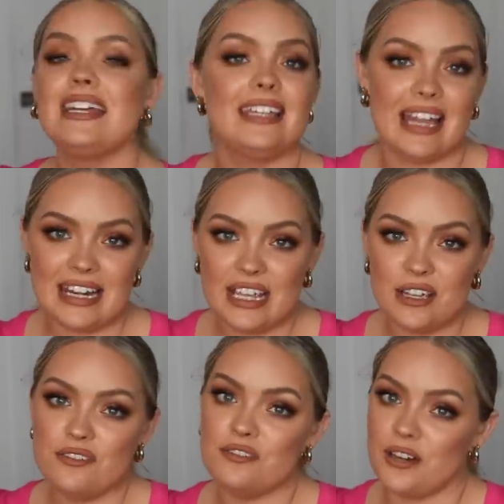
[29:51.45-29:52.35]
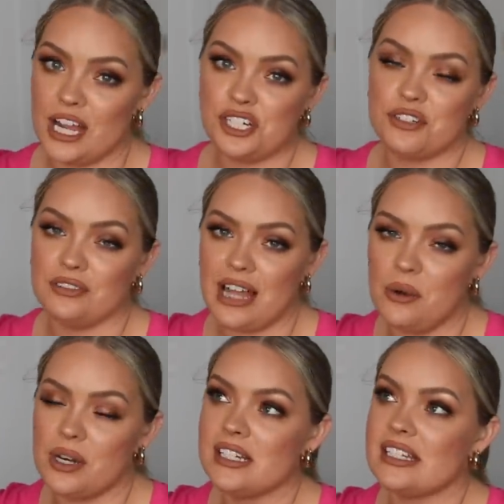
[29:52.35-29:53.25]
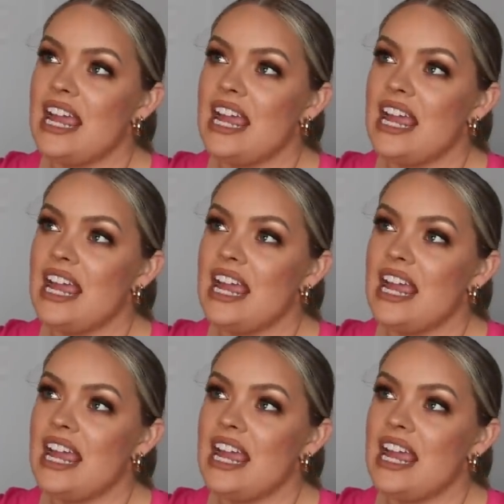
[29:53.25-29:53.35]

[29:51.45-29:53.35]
getting fresh flowers.